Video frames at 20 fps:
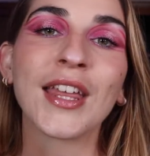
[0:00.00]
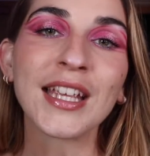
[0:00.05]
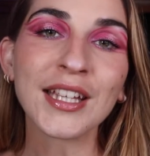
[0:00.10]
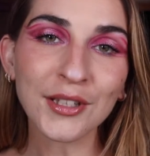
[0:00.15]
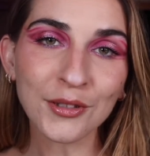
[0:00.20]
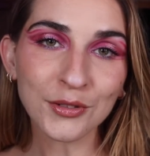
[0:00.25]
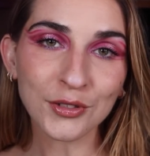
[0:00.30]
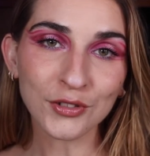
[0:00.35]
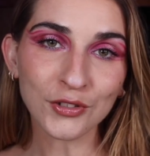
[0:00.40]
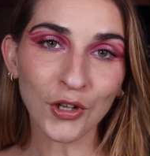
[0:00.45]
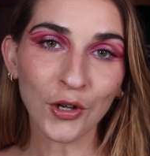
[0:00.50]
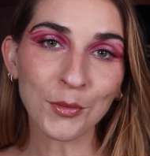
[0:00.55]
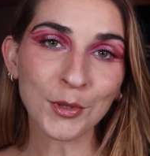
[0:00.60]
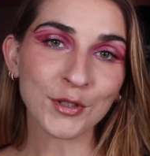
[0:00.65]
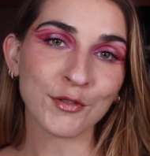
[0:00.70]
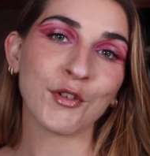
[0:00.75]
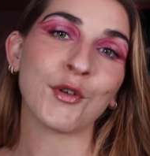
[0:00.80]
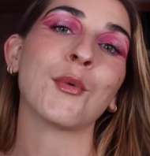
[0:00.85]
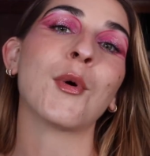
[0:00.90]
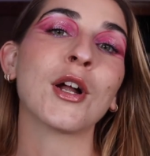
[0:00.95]
Thank you so
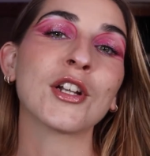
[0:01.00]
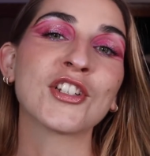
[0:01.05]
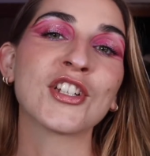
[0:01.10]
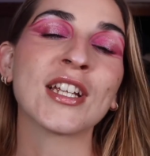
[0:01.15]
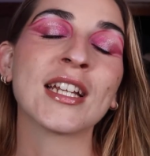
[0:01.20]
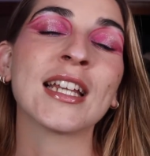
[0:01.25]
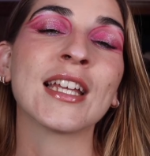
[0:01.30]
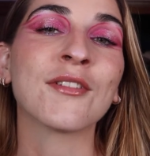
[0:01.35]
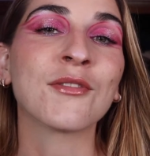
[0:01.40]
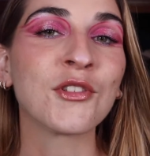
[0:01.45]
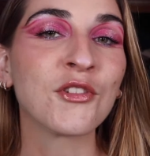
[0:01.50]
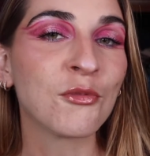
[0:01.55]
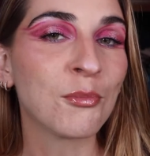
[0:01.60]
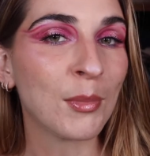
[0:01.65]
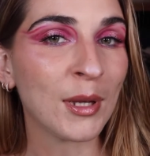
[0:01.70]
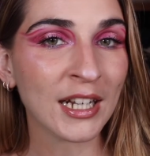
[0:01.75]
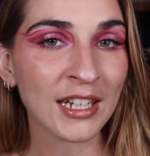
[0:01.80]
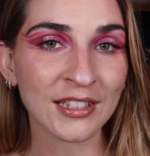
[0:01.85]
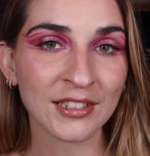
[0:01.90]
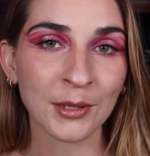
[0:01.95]
much for watching. If you've
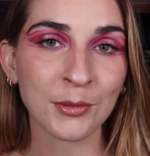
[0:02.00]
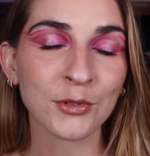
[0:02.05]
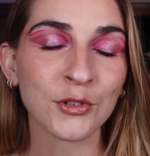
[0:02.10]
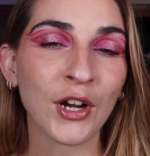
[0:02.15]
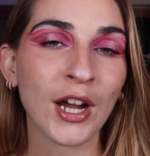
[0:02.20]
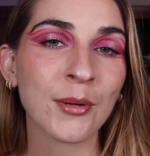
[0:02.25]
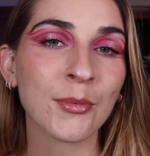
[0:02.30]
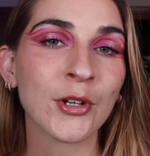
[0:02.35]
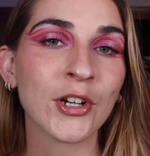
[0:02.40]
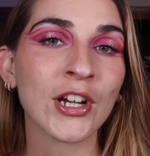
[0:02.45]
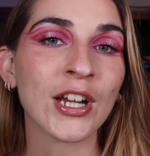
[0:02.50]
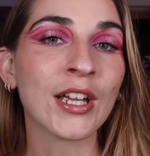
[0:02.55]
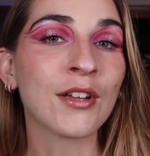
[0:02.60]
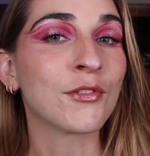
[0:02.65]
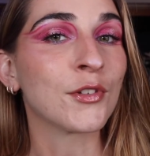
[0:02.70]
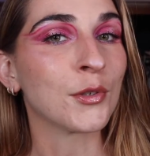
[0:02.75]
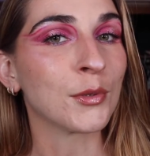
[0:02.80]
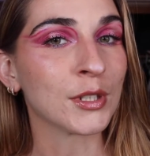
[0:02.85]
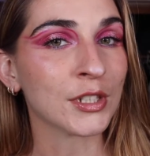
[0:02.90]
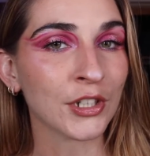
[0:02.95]
been a subscriber,
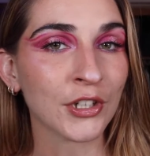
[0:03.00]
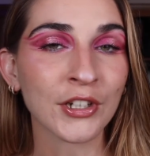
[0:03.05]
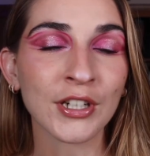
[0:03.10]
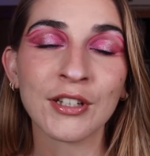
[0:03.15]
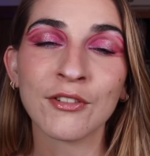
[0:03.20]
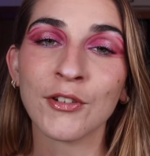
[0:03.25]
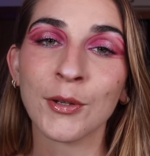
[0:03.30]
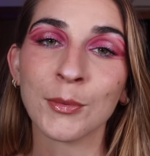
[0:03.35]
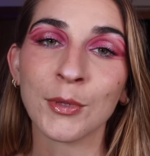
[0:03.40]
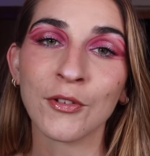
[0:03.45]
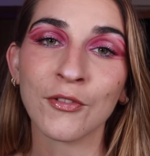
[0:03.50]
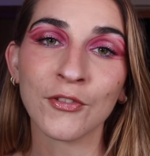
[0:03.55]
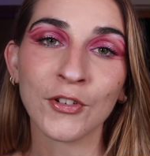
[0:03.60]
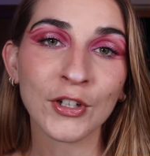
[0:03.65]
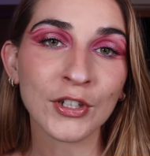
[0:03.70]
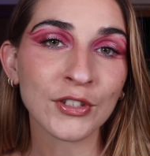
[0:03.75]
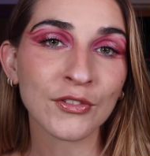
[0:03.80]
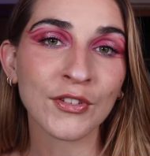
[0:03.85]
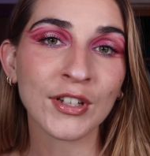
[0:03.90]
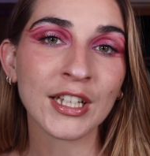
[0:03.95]
if you're returning from the
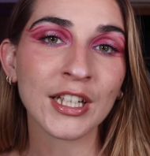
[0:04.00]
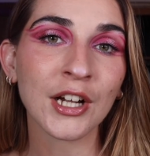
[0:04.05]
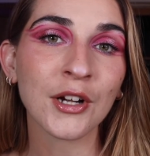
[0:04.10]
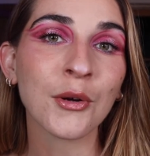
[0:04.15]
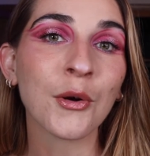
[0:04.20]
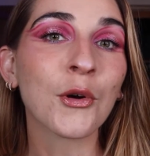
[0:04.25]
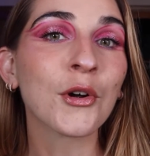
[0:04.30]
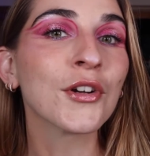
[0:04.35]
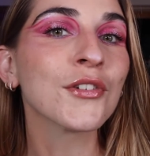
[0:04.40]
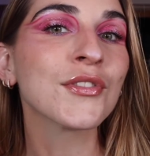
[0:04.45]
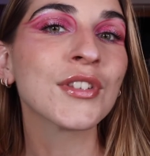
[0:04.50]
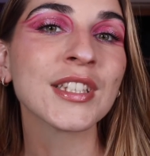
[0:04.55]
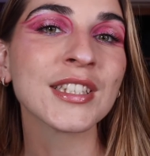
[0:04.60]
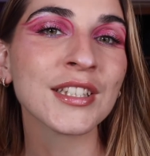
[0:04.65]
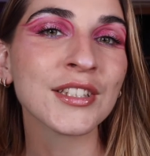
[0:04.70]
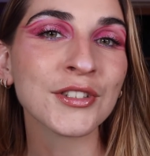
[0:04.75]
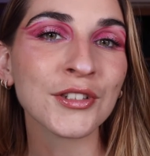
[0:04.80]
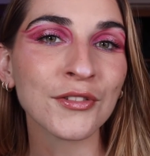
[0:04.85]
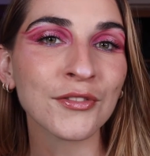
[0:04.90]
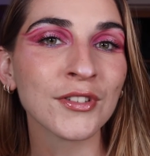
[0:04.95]
first video, or if if this
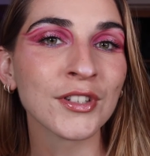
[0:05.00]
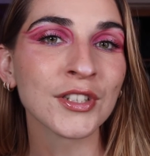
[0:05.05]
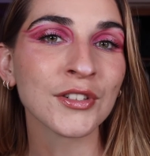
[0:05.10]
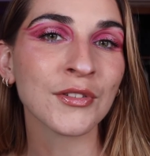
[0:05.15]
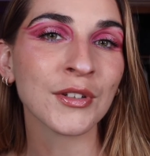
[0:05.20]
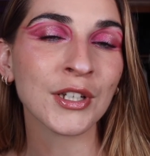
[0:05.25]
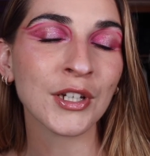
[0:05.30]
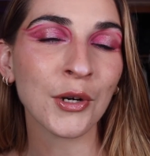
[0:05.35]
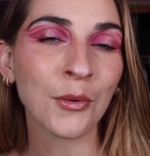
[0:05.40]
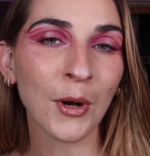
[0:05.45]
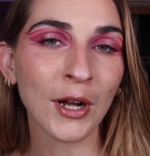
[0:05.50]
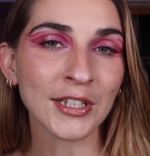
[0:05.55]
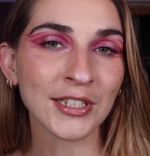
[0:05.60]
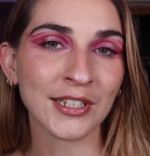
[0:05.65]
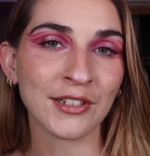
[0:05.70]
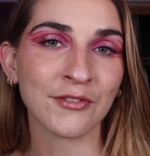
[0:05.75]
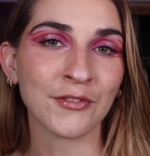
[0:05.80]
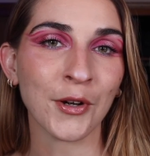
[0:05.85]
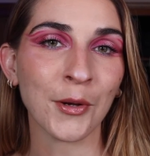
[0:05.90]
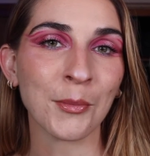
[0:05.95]
is your first video
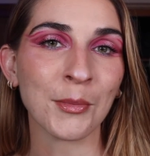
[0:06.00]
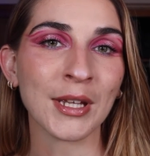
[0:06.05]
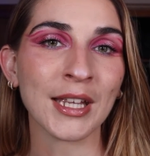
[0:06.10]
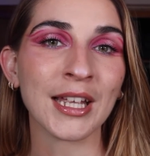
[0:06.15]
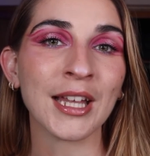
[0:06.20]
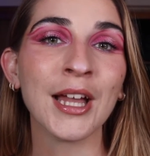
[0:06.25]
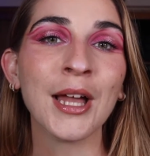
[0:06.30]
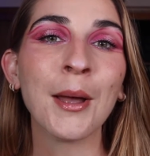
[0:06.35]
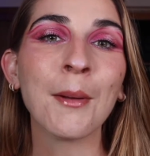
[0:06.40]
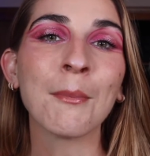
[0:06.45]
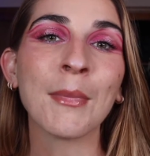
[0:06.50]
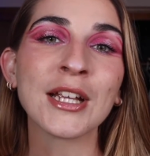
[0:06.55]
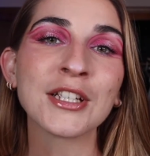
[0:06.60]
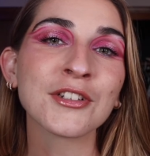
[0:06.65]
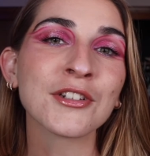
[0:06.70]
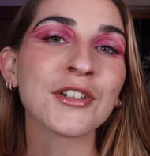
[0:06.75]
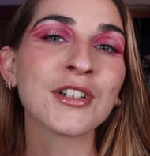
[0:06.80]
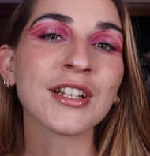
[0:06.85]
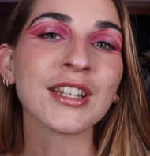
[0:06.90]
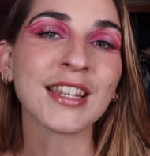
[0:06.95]
watching from me, make
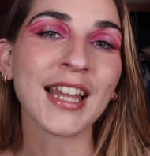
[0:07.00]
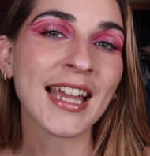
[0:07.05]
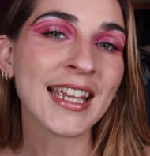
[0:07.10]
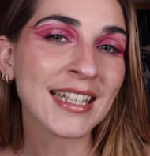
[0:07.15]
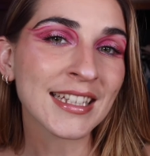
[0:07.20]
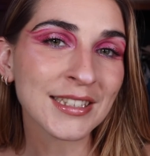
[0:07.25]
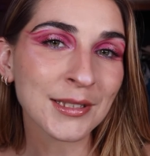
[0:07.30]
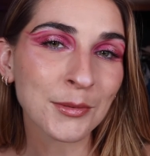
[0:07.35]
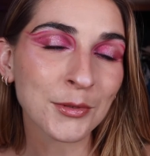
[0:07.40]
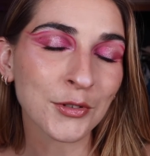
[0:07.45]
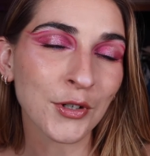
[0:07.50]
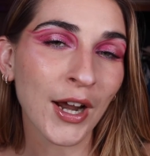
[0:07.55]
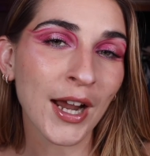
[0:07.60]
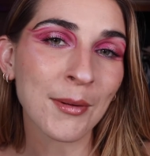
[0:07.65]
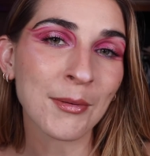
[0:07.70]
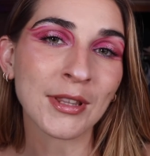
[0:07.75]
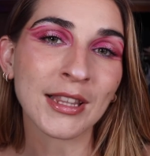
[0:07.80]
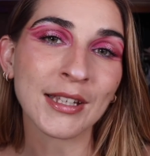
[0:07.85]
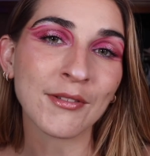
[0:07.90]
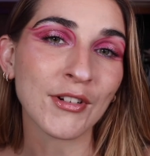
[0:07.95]
sure to like and
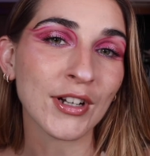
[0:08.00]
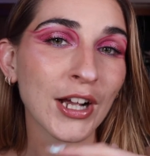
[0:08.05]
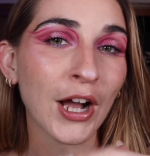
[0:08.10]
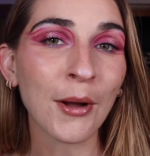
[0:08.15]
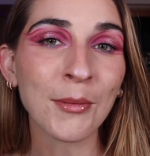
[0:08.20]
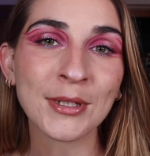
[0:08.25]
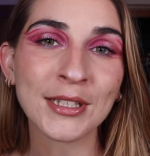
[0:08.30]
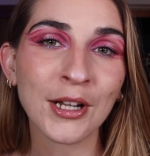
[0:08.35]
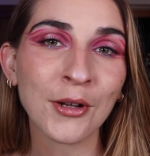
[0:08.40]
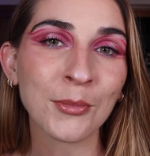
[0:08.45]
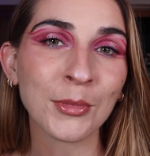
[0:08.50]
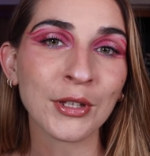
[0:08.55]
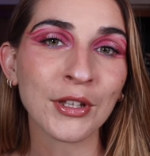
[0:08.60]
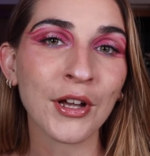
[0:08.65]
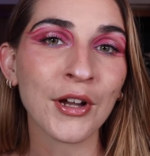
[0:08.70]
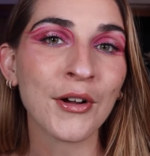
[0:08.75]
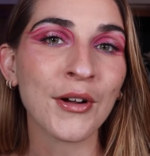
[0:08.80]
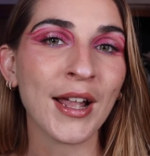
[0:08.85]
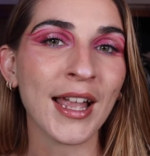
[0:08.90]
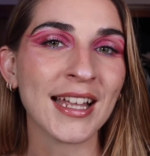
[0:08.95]
subscribe and leave a comment down
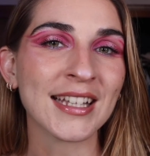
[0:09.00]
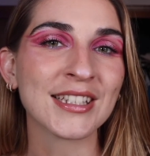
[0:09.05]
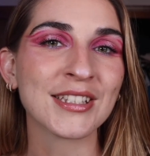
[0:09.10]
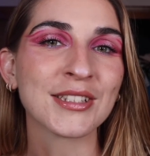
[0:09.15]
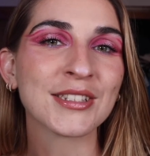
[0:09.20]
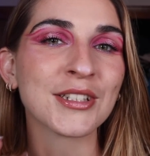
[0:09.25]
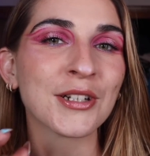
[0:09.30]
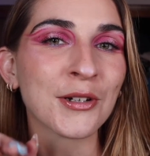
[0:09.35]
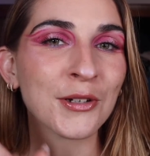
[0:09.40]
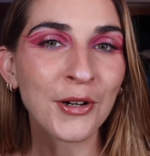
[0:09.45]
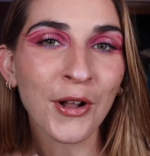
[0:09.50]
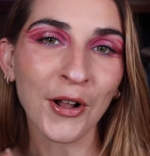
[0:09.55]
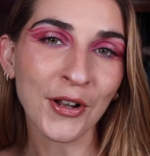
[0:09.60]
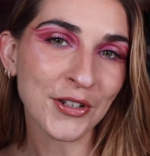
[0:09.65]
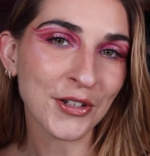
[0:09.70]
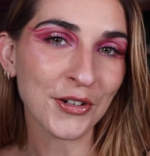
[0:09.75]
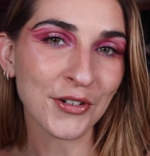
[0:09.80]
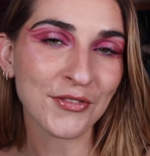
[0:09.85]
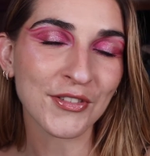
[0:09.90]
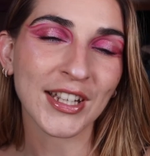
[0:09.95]
below and to turn
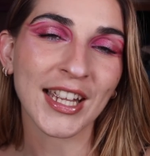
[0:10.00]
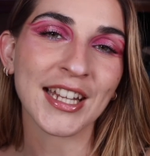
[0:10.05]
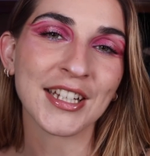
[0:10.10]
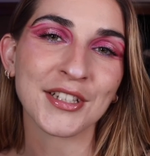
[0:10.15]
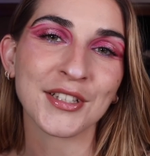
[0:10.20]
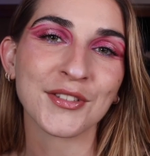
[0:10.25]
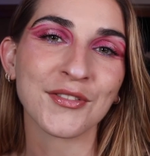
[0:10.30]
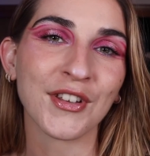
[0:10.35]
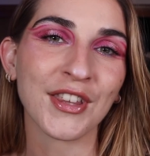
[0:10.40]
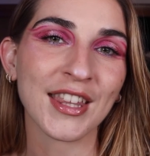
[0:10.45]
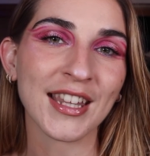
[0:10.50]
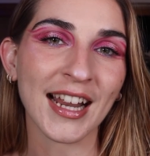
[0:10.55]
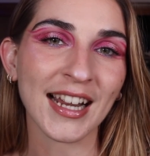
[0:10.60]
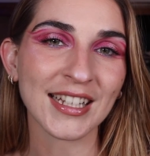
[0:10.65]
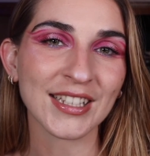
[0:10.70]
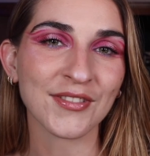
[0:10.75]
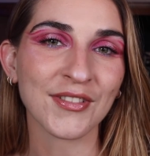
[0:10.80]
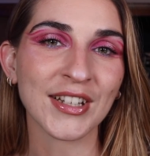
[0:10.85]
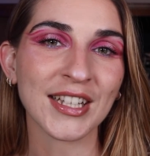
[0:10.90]
on notifications for the next